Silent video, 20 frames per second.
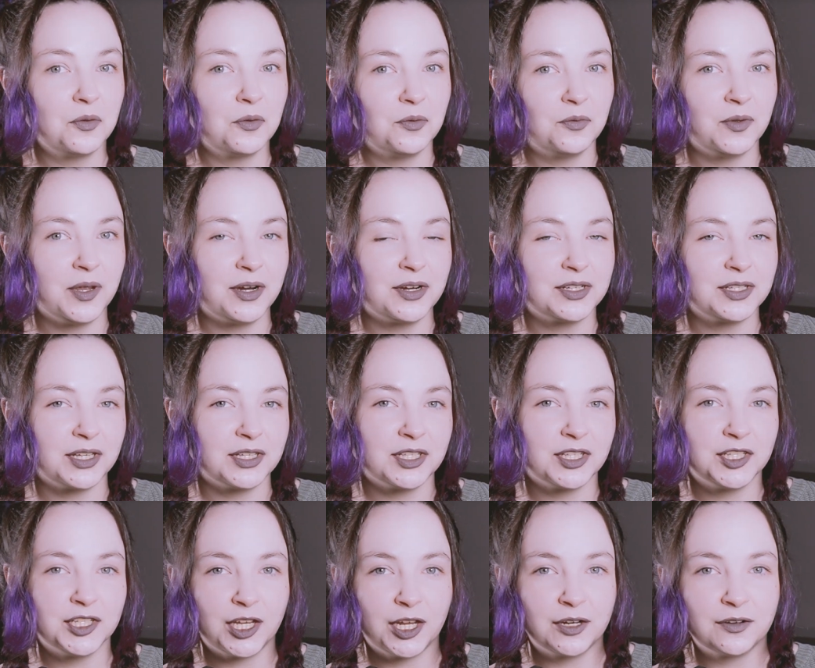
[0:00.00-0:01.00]
We are sons
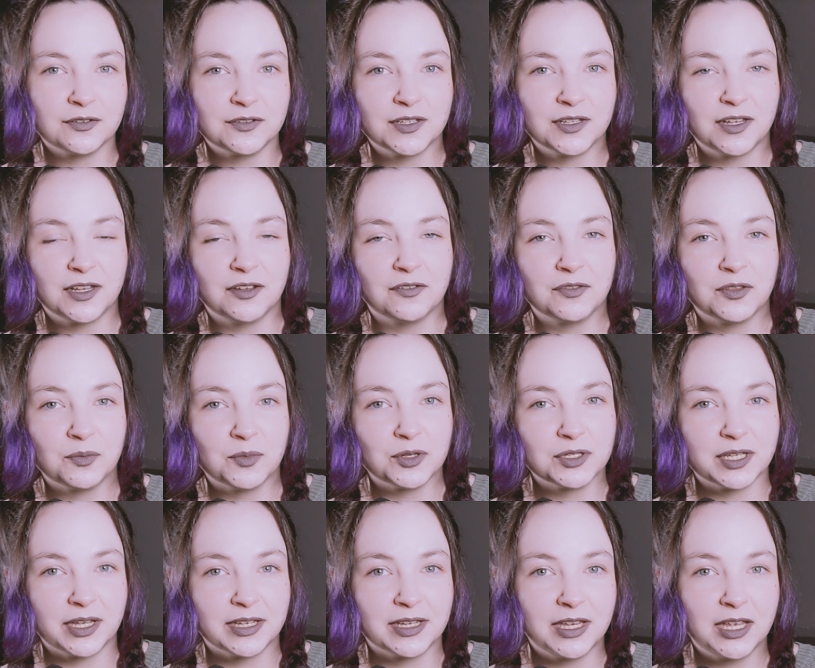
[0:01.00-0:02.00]
and daughters of the
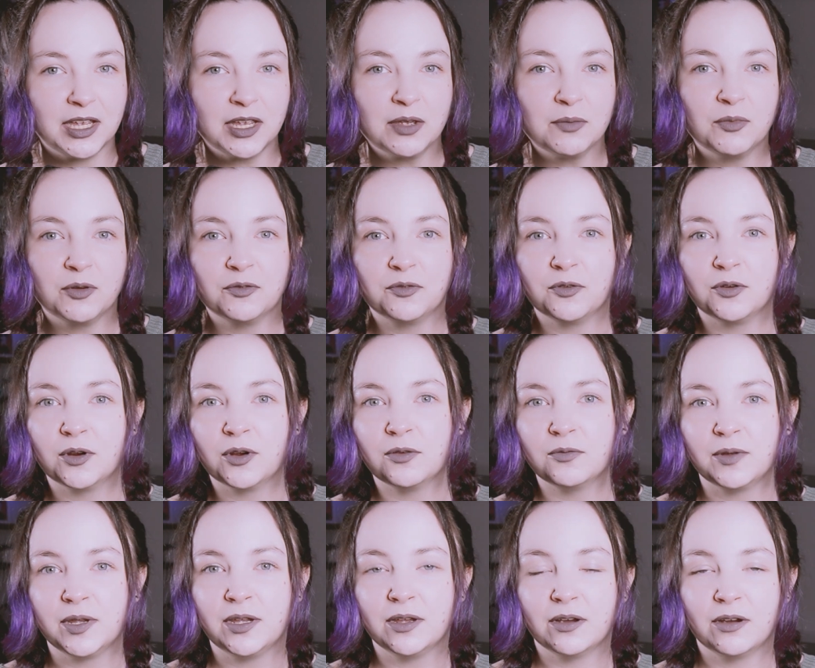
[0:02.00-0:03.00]
Most High King before
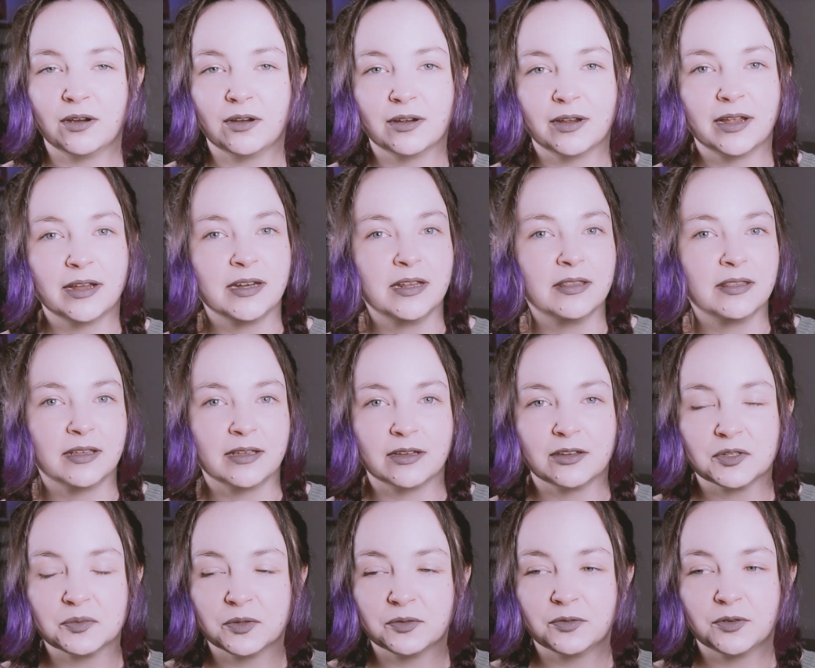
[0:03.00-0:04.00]
we are anything
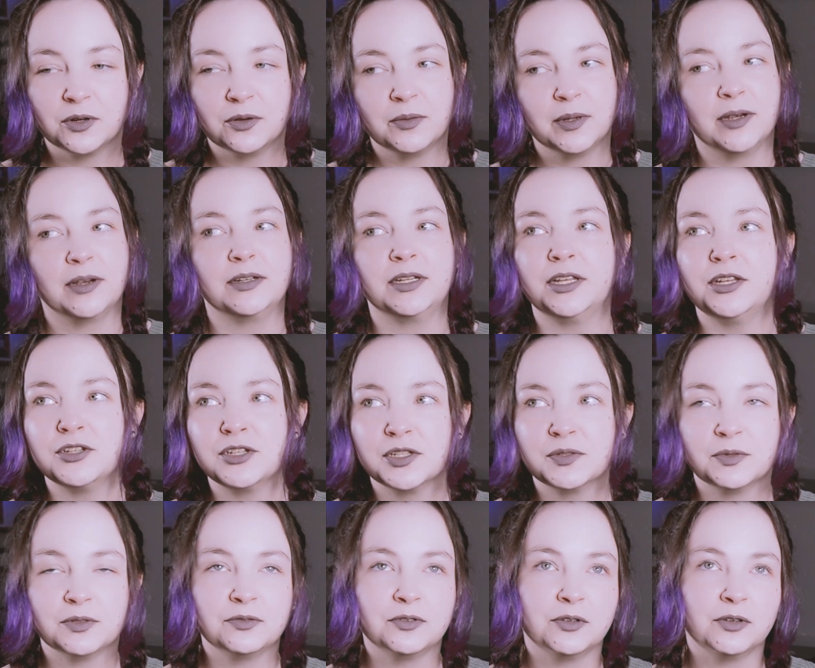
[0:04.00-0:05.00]
else, before we are
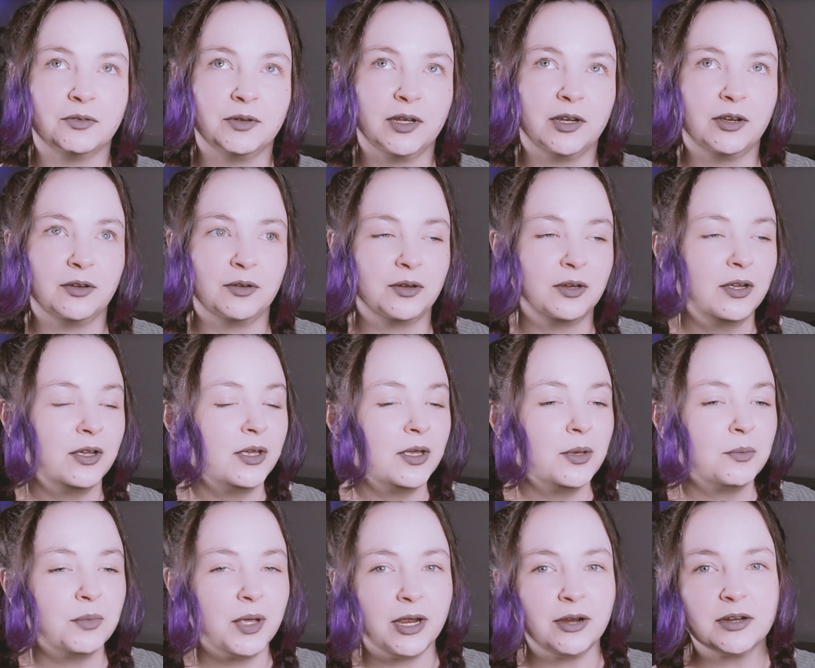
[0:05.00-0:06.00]
teachers, before we are
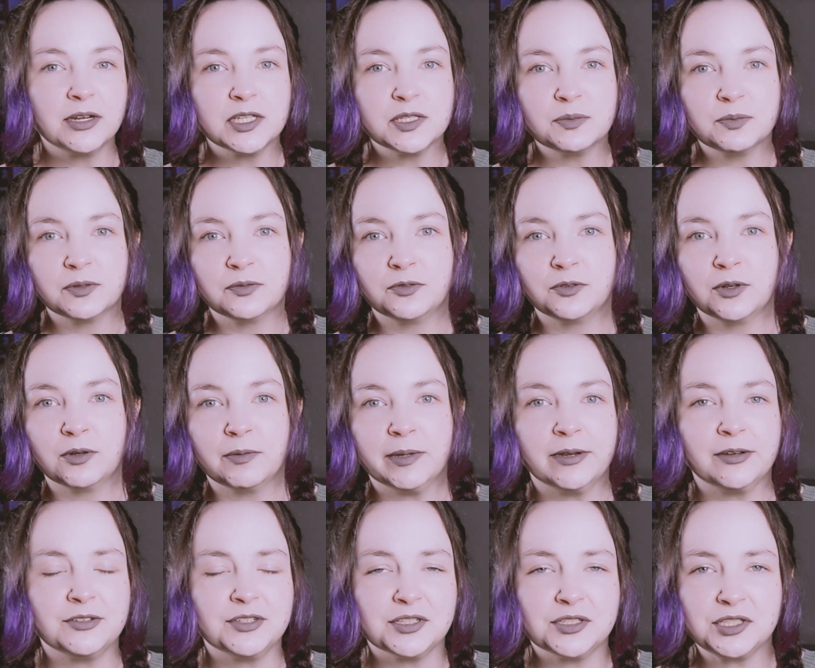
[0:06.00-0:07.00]
parents, before we
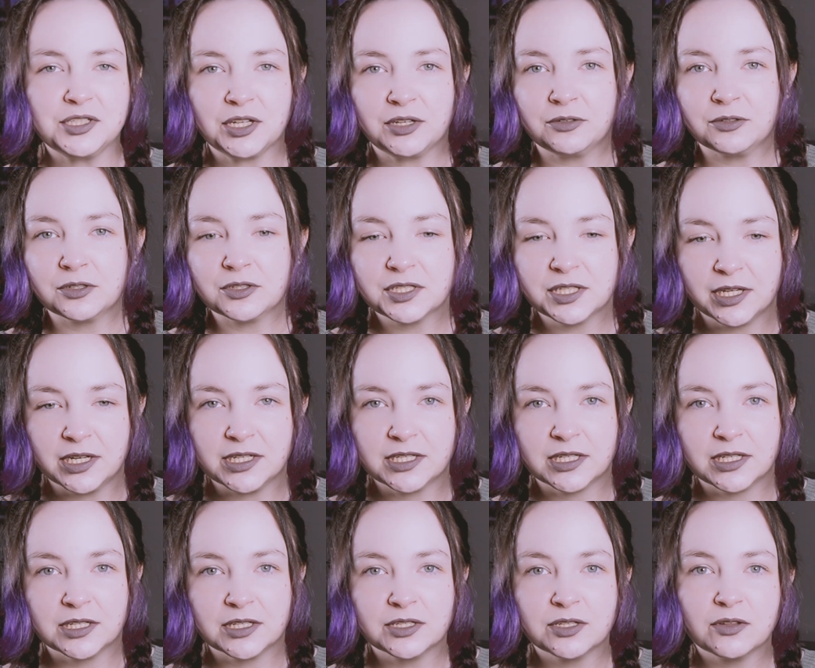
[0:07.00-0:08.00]
are just general
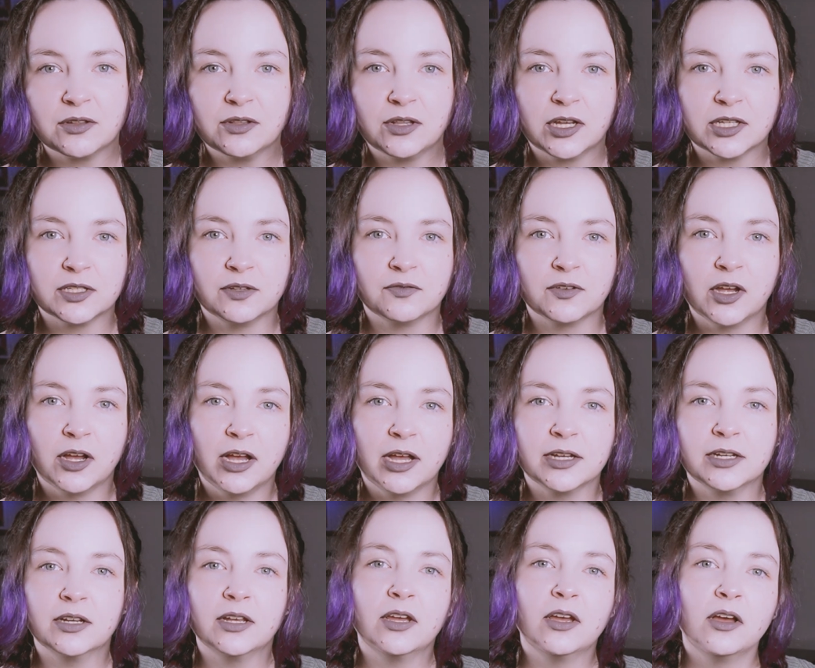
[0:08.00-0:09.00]
citizens. So the laws of
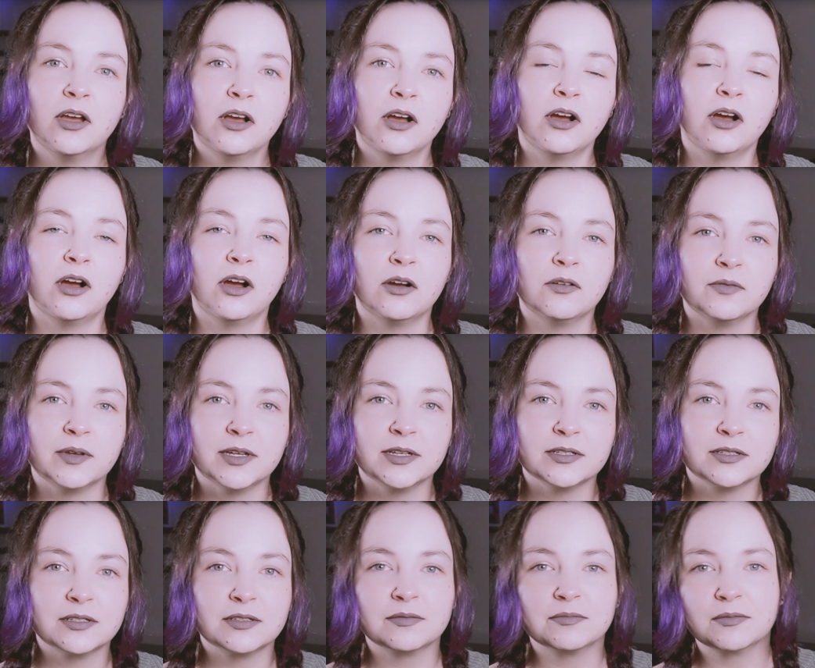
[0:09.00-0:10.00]
God
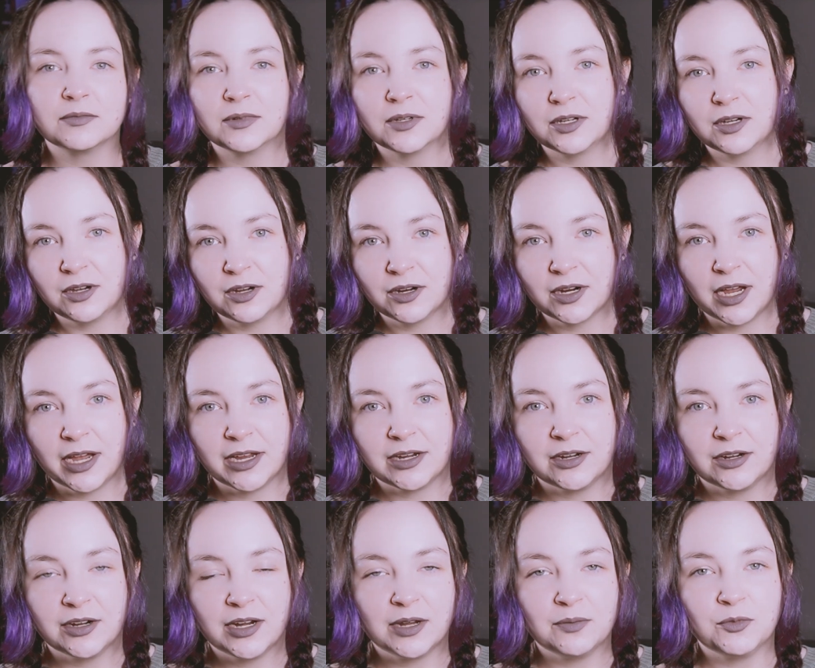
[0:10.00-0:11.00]
always are
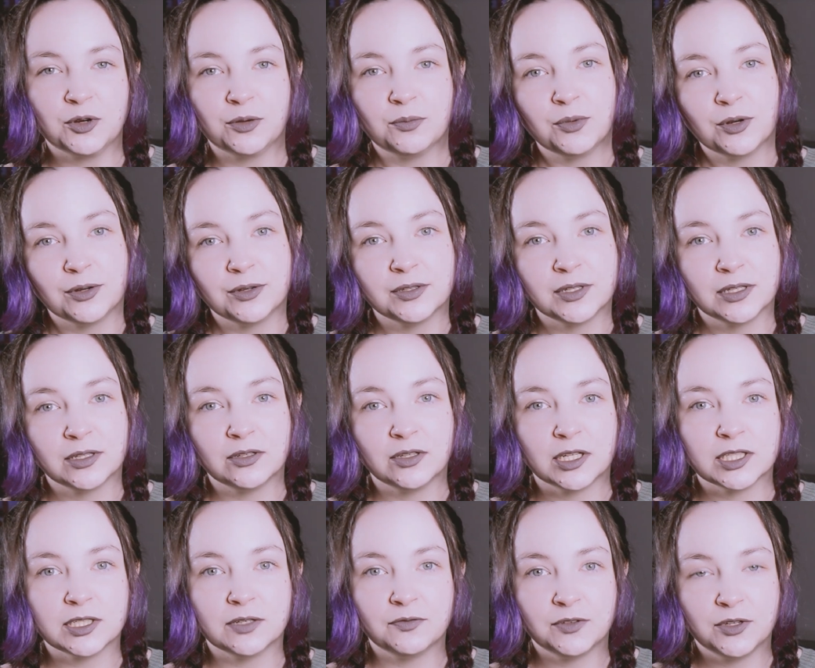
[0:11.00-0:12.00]
higher and more important than the laws of